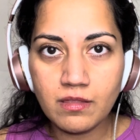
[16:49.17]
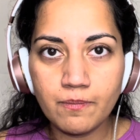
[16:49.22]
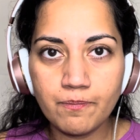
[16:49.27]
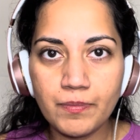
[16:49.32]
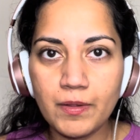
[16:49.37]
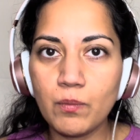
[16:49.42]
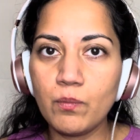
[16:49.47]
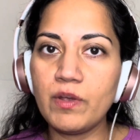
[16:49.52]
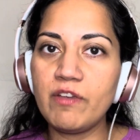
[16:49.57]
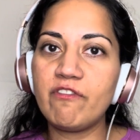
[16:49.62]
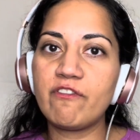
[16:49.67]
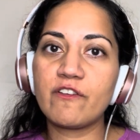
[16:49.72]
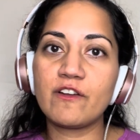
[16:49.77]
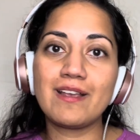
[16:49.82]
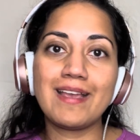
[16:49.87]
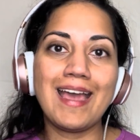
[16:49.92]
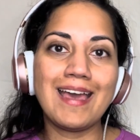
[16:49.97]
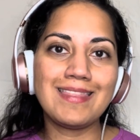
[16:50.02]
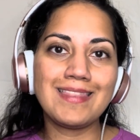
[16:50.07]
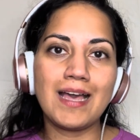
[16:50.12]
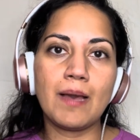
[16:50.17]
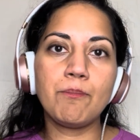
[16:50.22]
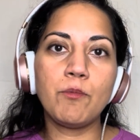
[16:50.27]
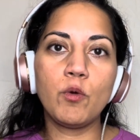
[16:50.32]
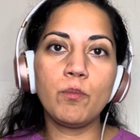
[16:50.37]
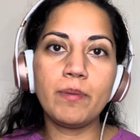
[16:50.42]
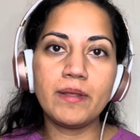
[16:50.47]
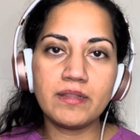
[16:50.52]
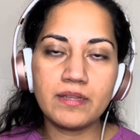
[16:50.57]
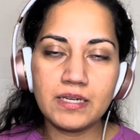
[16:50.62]
and we forget that
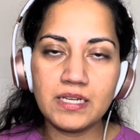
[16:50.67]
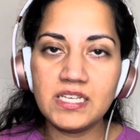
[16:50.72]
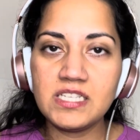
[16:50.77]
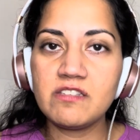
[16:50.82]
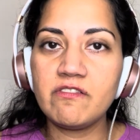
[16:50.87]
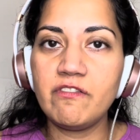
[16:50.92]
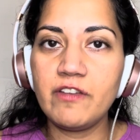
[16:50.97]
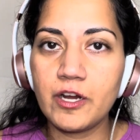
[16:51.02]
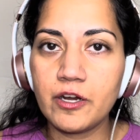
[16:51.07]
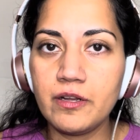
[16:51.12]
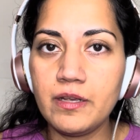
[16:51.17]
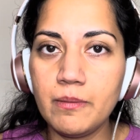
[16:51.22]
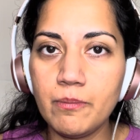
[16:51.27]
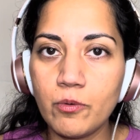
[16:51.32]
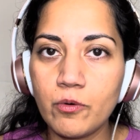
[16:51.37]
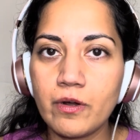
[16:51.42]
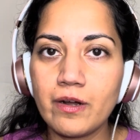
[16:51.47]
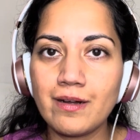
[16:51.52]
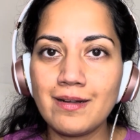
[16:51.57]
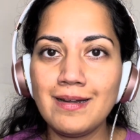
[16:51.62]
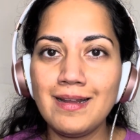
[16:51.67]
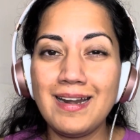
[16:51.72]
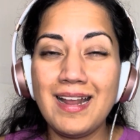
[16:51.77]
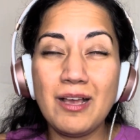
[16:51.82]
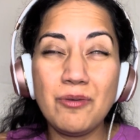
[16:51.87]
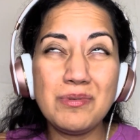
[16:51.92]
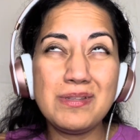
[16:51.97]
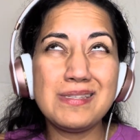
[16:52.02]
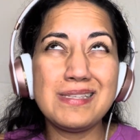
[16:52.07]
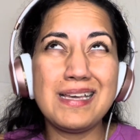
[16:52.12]
mobility is very important. And I
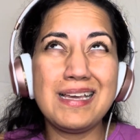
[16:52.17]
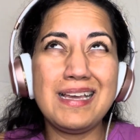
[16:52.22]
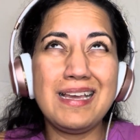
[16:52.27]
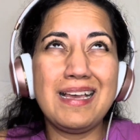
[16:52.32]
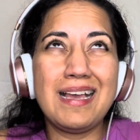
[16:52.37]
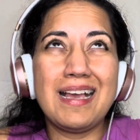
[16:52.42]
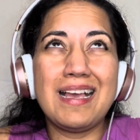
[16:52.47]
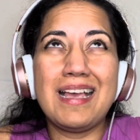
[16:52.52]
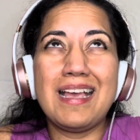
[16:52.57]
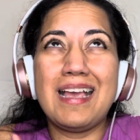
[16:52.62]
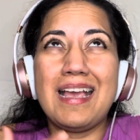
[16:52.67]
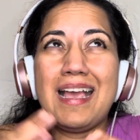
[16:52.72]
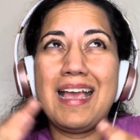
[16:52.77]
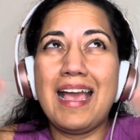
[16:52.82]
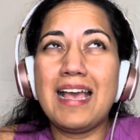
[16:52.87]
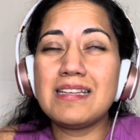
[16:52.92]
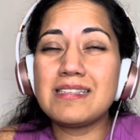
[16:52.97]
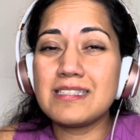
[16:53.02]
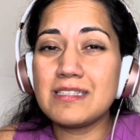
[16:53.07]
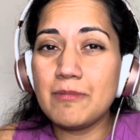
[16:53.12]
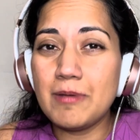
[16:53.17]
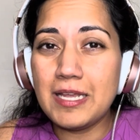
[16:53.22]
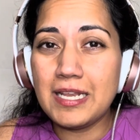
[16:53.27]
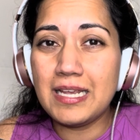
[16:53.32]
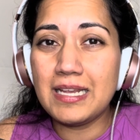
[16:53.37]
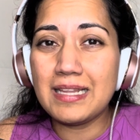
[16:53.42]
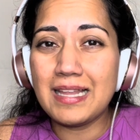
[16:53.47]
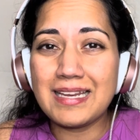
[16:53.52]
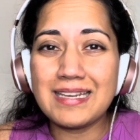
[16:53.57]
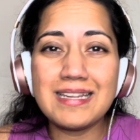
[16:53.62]
would say
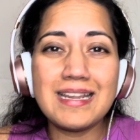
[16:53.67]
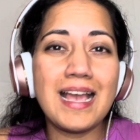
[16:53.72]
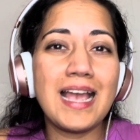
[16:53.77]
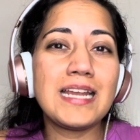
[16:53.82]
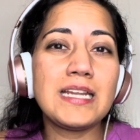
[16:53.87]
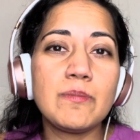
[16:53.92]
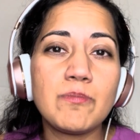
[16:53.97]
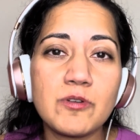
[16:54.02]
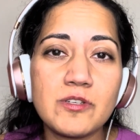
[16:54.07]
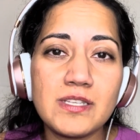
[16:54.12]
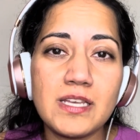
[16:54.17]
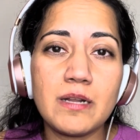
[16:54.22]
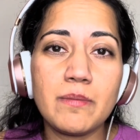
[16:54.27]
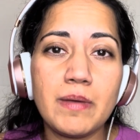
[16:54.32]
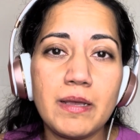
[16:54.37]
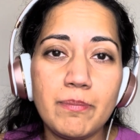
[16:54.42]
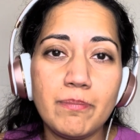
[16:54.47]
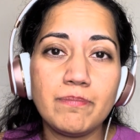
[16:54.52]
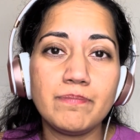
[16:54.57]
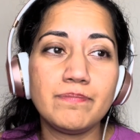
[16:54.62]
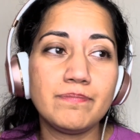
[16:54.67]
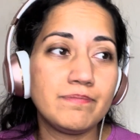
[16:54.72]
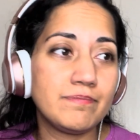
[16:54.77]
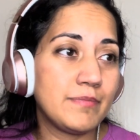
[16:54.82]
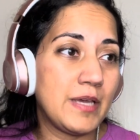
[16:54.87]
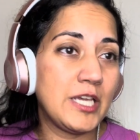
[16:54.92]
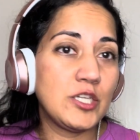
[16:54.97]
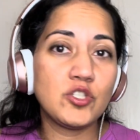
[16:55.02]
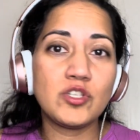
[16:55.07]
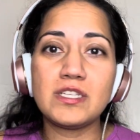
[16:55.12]
estimating like 90% of my
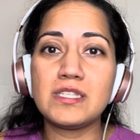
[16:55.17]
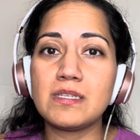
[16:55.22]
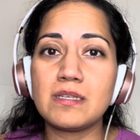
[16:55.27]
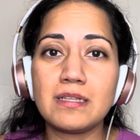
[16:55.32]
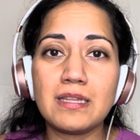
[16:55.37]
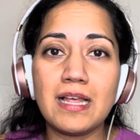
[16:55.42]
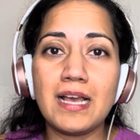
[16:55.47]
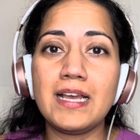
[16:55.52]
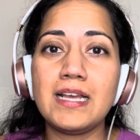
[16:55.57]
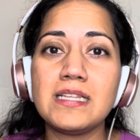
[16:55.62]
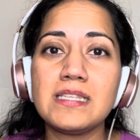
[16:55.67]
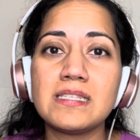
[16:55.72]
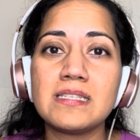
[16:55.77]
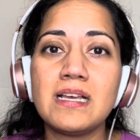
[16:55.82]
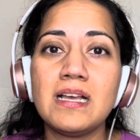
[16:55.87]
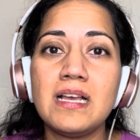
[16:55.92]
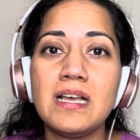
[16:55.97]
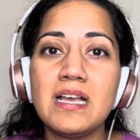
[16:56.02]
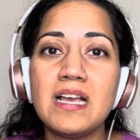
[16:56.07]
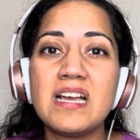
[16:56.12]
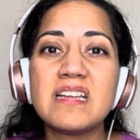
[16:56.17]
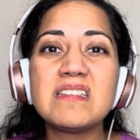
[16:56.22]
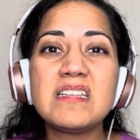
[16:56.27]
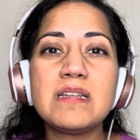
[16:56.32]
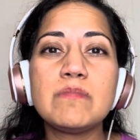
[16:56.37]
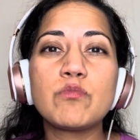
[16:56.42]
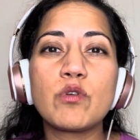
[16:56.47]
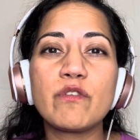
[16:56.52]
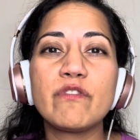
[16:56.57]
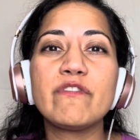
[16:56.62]
patients and clients
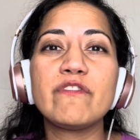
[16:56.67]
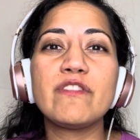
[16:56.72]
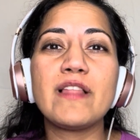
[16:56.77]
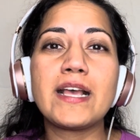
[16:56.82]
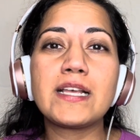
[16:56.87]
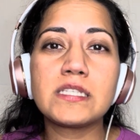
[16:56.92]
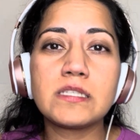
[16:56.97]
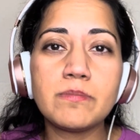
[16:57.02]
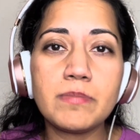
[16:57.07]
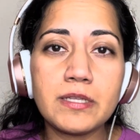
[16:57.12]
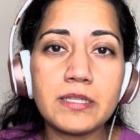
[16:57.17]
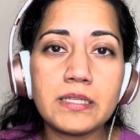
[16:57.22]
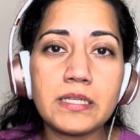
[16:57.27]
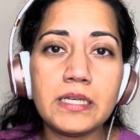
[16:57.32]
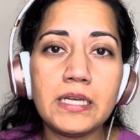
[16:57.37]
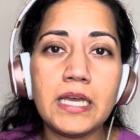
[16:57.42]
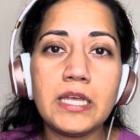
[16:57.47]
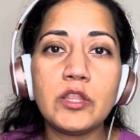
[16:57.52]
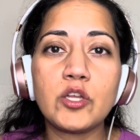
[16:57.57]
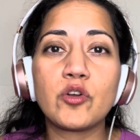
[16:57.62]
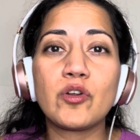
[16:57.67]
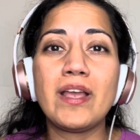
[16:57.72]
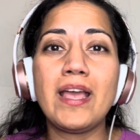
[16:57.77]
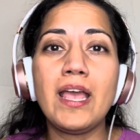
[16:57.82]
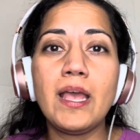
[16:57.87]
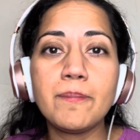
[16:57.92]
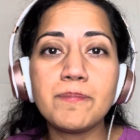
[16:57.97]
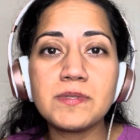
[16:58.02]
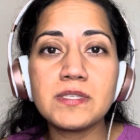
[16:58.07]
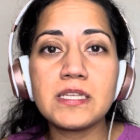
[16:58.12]
need more flexibility in their
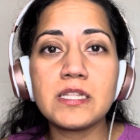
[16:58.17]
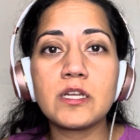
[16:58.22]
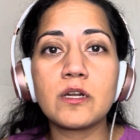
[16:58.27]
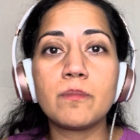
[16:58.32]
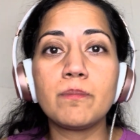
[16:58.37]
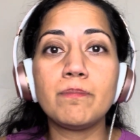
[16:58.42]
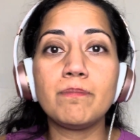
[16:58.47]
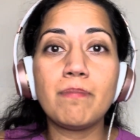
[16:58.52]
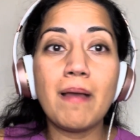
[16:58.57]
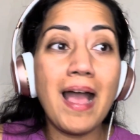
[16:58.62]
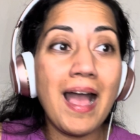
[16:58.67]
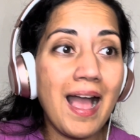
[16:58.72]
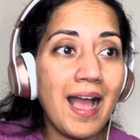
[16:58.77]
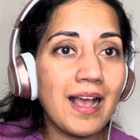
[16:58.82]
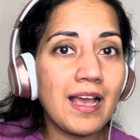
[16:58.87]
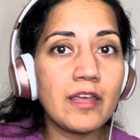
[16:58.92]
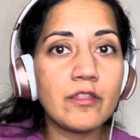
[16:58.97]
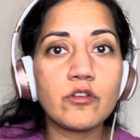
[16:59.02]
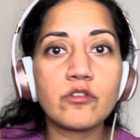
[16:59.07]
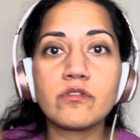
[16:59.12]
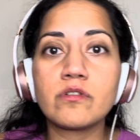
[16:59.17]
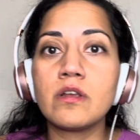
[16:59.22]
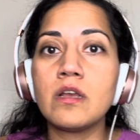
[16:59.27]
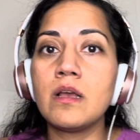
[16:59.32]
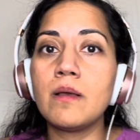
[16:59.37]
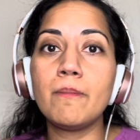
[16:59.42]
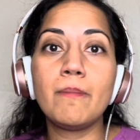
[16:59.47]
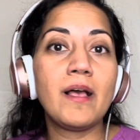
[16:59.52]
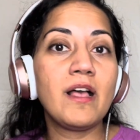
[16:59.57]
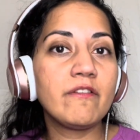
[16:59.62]
hips and their back and their
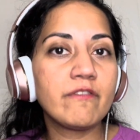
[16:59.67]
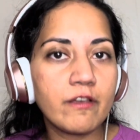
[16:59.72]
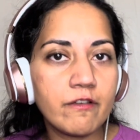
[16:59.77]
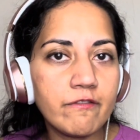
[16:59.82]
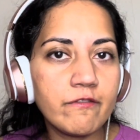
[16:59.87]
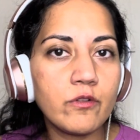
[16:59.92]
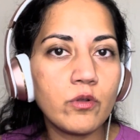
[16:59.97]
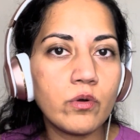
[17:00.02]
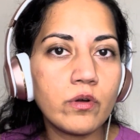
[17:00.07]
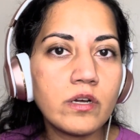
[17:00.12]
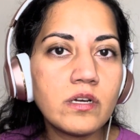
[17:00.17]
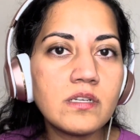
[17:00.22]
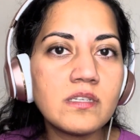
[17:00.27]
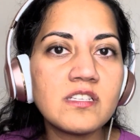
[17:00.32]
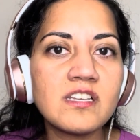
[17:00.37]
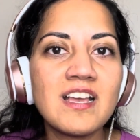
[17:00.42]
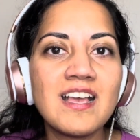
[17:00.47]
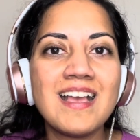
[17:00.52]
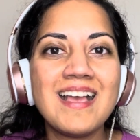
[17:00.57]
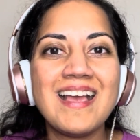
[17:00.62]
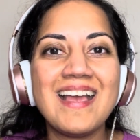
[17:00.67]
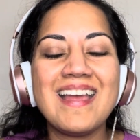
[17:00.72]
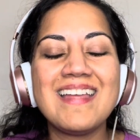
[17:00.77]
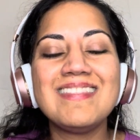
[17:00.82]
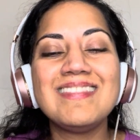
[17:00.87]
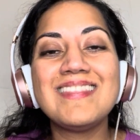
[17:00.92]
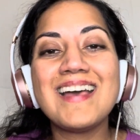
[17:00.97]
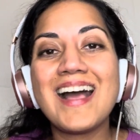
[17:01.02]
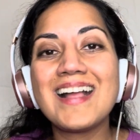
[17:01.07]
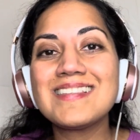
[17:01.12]
pelvic floors.
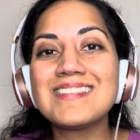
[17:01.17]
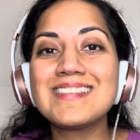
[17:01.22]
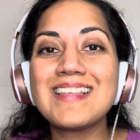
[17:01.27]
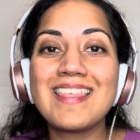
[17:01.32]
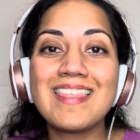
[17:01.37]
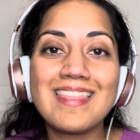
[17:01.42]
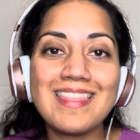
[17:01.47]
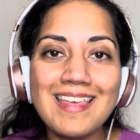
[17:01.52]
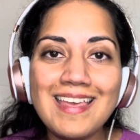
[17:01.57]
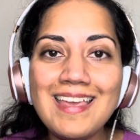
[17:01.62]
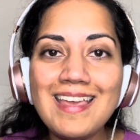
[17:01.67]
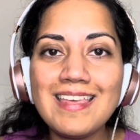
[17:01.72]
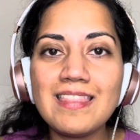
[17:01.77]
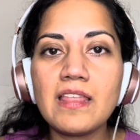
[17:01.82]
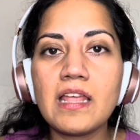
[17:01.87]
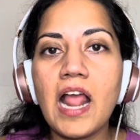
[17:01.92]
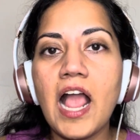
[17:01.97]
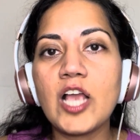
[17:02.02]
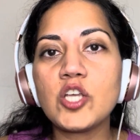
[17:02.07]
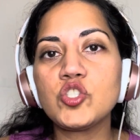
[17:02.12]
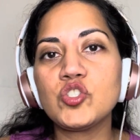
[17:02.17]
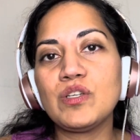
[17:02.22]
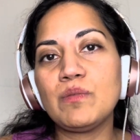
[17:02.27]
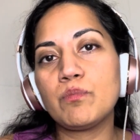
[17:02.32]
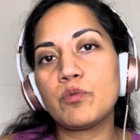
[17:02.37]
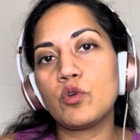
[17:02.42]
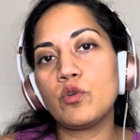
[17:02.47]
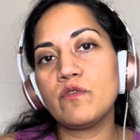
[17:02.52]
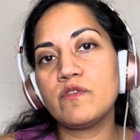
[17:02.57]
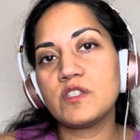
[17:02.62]
And that's the thing that actually
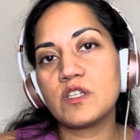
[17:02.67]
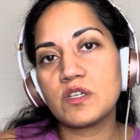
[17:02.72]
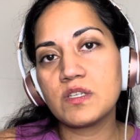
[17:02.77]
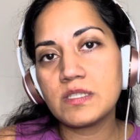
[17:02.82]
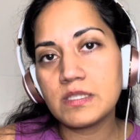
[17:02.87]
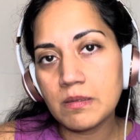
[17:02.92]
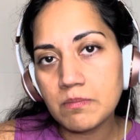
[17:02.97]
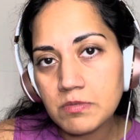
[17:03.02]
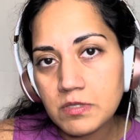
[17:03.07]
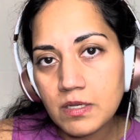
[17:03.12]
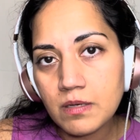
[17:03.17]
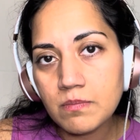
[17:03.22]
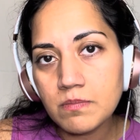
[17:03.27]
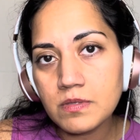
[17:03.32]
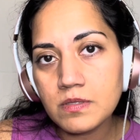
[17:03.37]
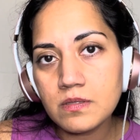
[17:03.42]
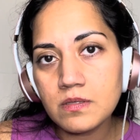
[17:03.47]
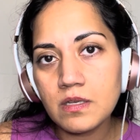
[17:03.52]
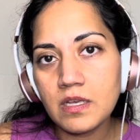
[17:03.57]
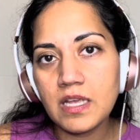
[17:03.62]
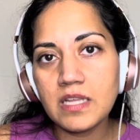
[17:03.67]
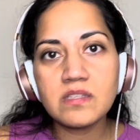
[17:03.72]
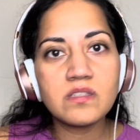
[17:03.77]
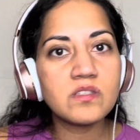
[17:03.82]
improves their symptoms. It's